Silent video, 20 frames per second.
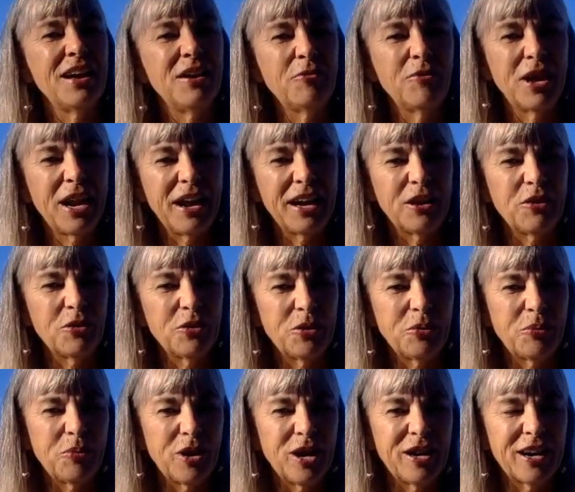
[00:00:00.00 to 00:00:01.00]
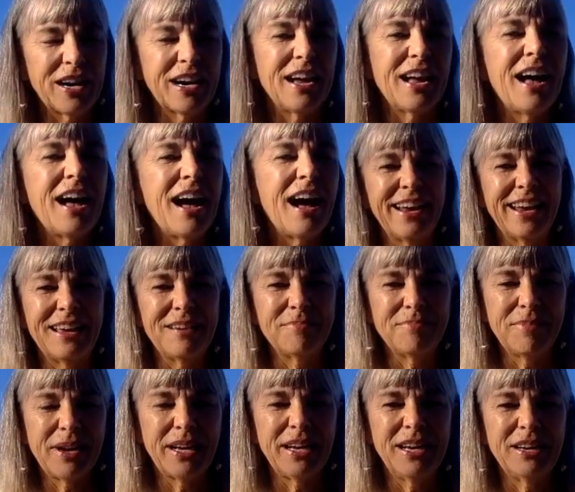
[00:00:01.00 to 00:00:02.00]
When I go to work, and I
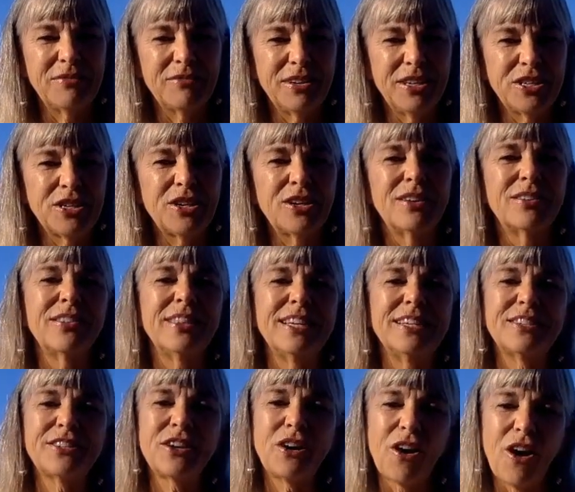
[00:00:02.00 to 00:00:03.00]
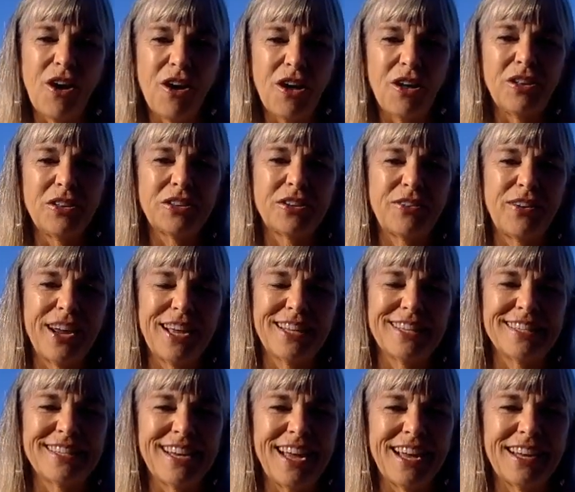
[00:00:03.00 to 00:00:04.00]
get money in return. These are all
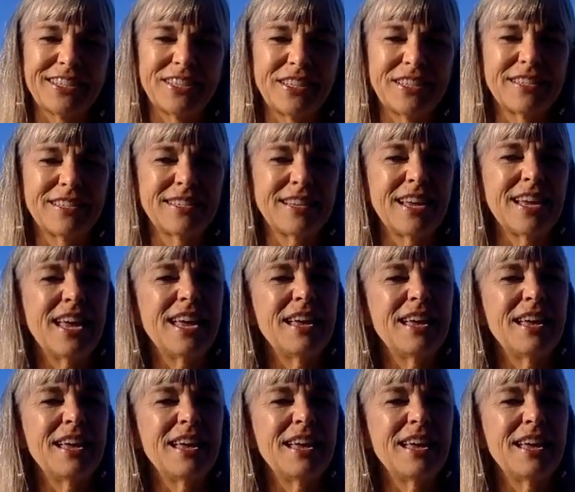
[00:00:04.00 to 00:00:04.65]
transactions.